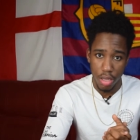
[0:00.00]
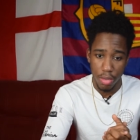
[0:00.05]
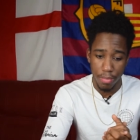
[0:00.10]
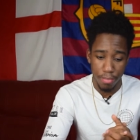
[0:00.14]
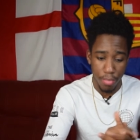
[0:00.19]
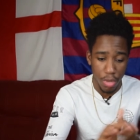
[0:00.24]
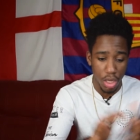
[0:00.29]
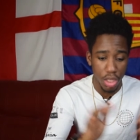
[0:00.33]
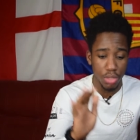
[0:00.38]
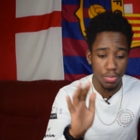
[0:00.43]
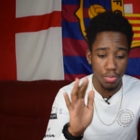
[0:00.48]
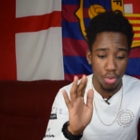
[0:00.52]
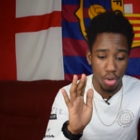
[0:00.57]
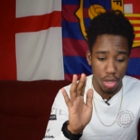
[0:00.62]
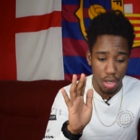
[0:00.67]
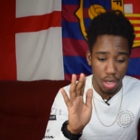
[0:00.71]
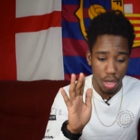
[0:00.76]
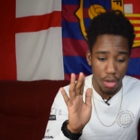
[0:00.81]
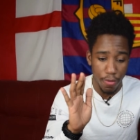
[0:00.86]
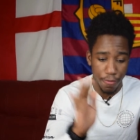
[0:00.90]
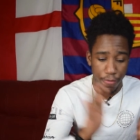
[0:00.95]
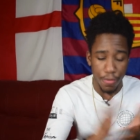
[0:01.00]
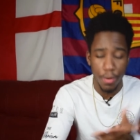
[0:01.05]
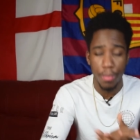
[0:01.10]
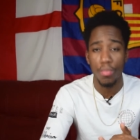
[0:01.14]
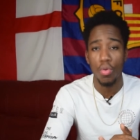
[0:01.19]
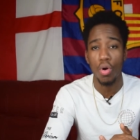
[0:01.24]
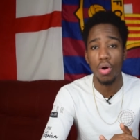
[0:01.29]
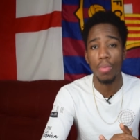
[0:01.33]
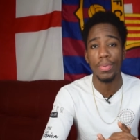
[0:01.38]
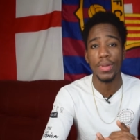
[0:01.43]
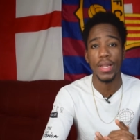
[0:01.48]
Millsbrook
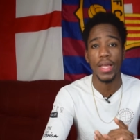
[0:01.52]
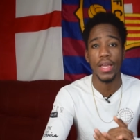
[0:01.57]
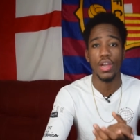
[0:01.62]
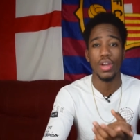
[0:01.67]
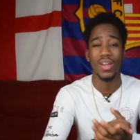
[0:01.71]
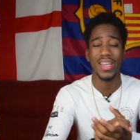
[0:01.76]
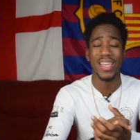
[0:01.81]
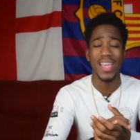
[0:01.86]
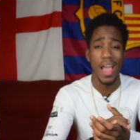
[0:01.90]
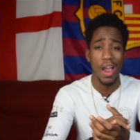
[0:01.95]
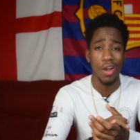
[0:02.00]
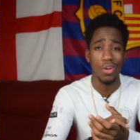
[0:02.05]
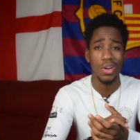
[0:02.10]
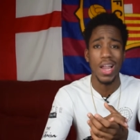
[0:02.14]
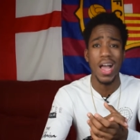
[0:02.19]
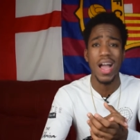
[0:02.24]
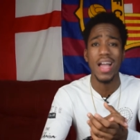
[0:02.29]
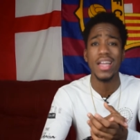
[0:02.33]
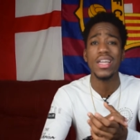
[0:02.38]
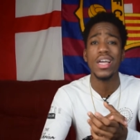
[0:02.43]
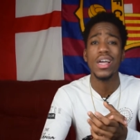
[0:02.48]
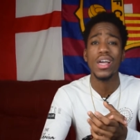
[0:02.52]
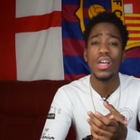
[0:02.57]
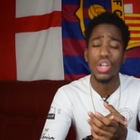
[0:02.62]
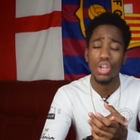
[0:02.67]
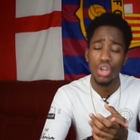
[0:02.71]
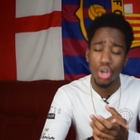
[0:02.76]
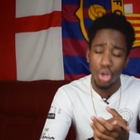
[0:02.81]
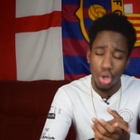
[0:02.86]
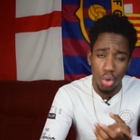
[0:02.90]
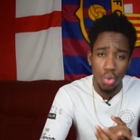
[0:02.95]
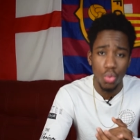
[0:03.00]
football player Caroline
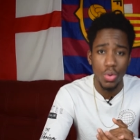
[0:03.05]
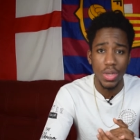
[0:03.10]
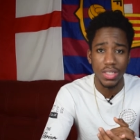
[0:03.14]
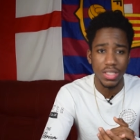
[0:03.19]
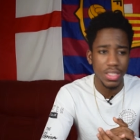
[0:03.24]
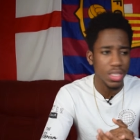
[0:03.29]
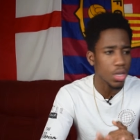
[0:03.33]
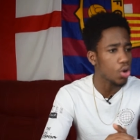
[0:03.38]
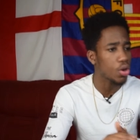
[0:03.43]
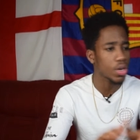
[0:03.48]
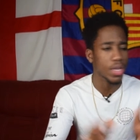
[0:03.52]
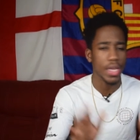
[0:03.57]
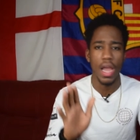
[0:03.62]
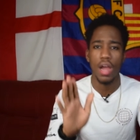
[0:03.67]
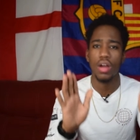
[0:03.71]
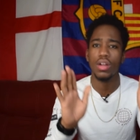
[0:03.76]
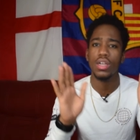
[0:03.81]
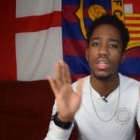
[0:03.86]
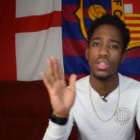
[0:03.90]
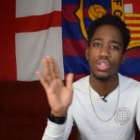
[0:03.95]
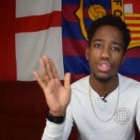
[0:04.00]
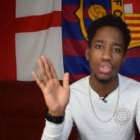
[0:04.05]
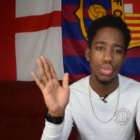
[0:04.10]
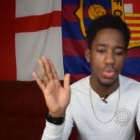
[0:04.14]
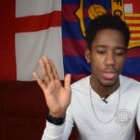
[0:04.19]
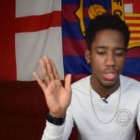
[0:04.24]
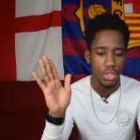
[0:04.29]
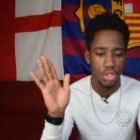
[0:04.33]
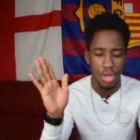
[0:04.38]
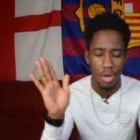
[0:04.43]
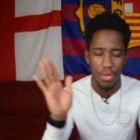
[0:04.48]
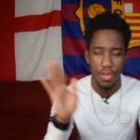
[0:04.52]
Lewis or Caroline
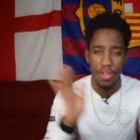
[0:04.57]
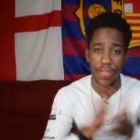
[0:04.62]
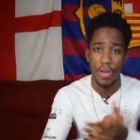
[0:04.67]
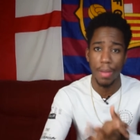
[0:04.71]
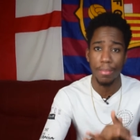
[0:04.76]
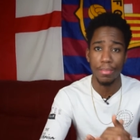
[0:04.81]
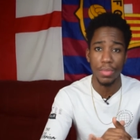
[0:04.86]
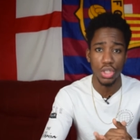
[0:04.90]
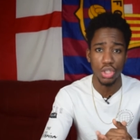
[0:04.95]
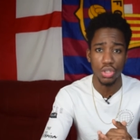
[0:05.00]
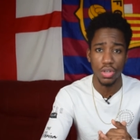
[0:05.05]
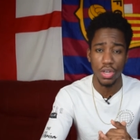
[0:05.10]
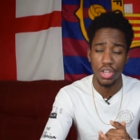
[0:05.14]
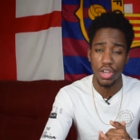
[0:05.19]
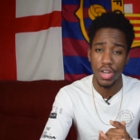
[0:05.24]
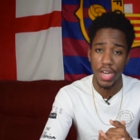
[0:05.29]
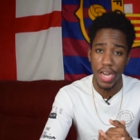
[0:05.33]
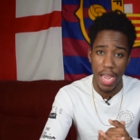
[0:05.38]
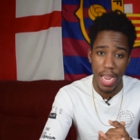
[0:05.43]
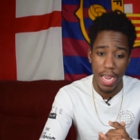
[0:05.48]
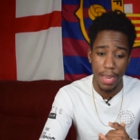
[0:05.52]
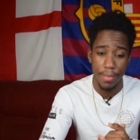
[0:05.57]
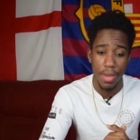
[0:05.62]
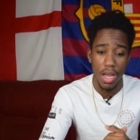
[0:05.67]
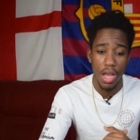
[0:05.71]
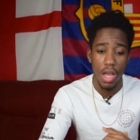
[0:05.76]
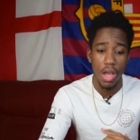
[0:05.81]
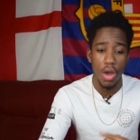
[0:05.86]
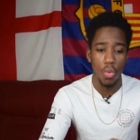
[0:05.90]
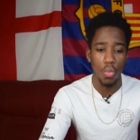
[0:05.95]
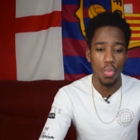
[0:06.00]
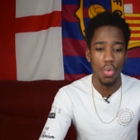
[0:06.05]
Lewis, sorry if I'm butchering your name,
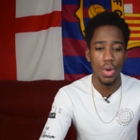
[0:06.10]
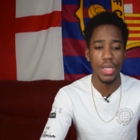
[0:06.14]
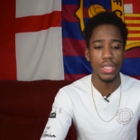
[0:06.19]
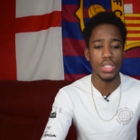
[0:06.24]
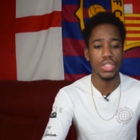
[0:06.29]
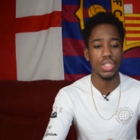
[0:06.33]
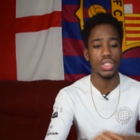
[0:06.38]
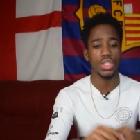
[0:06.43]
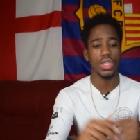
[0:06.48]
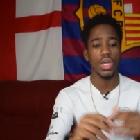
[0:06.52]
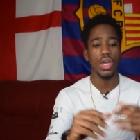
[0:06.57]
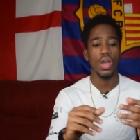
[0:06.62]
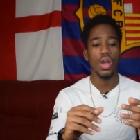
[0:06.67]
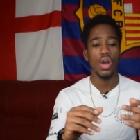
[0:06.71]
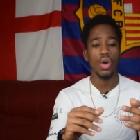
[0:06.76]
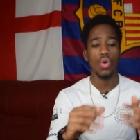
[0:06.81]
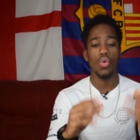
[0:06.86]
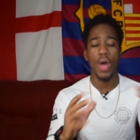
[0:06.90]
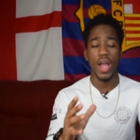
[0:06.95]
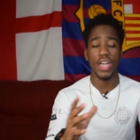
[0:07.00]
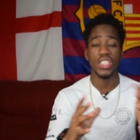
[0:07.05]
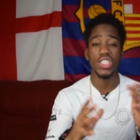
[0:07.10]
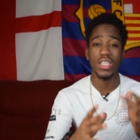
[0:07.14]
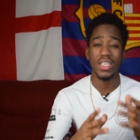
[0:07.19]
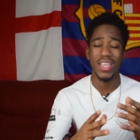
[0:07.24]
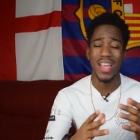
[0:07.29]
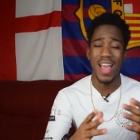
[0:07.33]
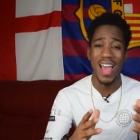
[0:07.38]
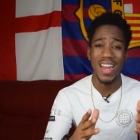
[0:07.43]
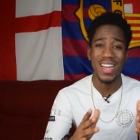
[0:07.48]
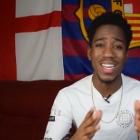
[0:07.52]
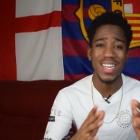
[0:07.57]
which who actually
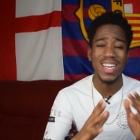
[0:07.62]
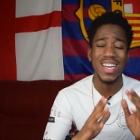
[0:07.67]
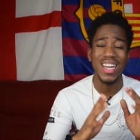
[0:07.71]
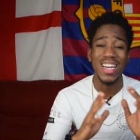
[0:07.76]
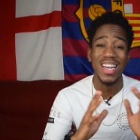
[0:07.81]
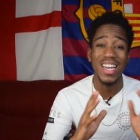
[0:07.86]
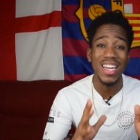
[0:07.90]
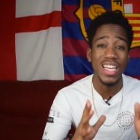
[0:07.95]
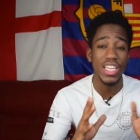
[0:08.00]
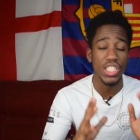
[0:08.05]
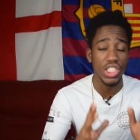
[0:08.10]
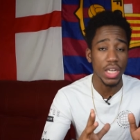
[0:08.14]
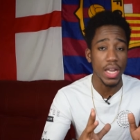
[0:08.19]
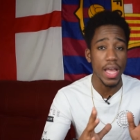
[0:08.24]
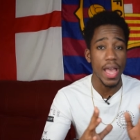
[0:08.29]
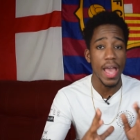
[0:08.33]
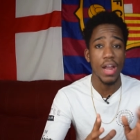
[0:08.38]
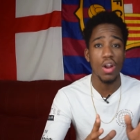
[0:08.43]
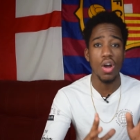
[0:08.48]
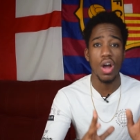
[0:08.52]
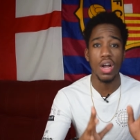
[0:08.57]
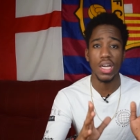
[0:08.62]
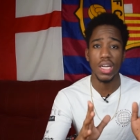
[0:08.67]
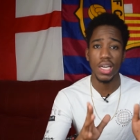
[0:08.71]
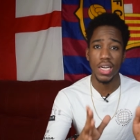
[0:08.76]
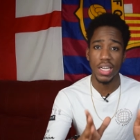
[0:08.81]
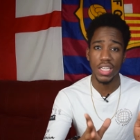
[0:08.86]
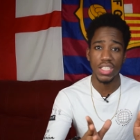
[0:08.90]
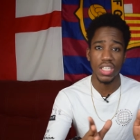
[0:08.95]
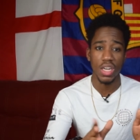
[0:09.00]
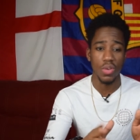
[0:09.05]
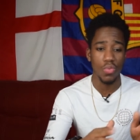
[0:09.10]
had a collision, head-on
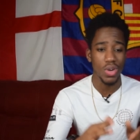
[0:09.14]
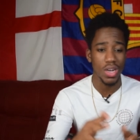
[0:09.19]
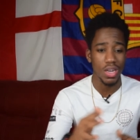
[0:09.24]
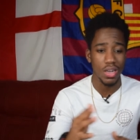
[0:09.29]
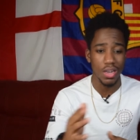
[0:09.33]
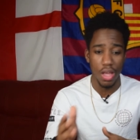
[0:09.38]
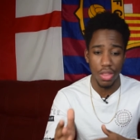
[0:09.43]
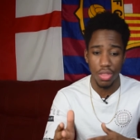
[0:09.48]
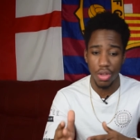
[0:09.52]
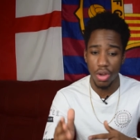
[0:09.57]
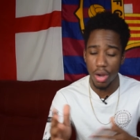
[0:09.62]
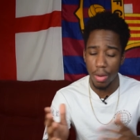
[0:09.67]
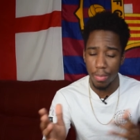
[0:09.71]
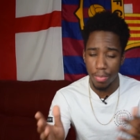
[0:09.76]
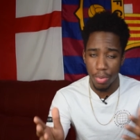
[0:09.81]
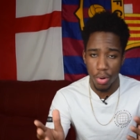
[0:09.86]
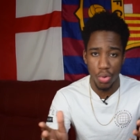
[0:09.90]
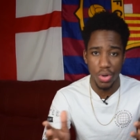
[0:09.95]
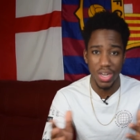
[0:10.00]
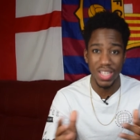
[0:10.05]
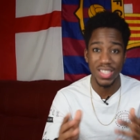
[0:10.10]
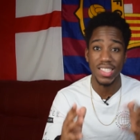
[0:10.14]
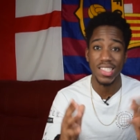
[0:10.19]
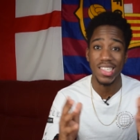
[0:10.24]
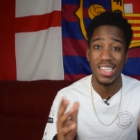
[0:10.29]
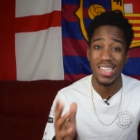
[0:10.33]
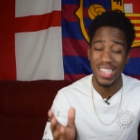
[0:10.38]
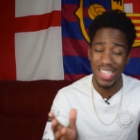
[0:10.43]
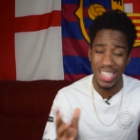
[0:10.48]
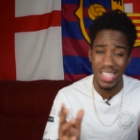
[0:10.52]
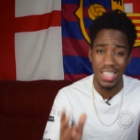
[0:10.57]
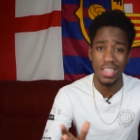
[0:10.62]
collision with another opponent's
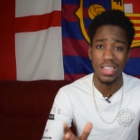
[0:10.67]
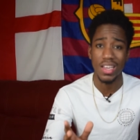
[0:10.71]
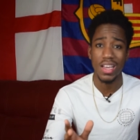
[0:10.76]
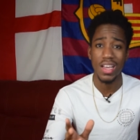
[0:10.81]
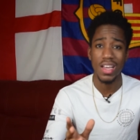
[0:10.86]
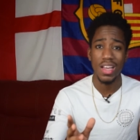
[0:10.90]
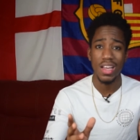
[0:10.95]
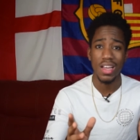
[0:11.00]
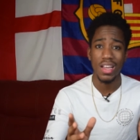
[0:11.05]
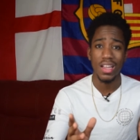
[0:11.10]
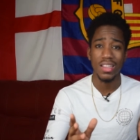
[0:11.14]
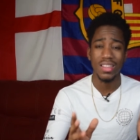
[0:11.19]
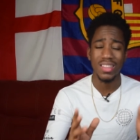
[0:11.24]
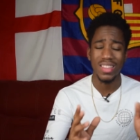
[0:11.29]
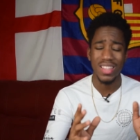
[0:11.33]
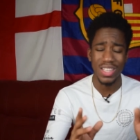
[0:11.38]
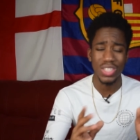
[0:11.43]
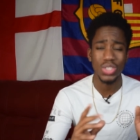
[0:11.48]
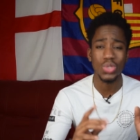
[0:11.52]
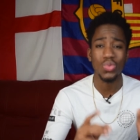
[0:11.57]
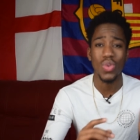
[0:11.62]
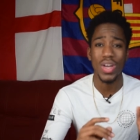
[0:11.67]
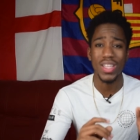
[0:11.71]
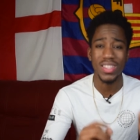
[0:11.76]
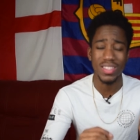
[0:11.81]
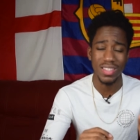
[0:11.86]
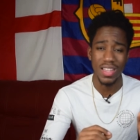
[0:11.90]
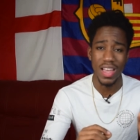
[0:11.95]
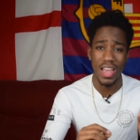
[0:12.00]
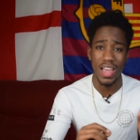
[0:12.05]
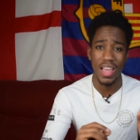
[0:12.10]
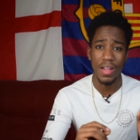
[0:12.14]
knee this
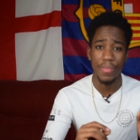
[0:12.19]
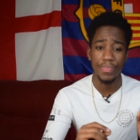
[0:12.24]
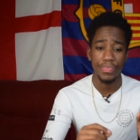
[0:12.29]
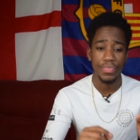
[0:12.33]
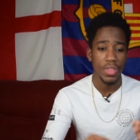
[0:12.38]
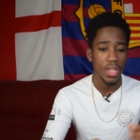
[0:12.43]
Wednesday,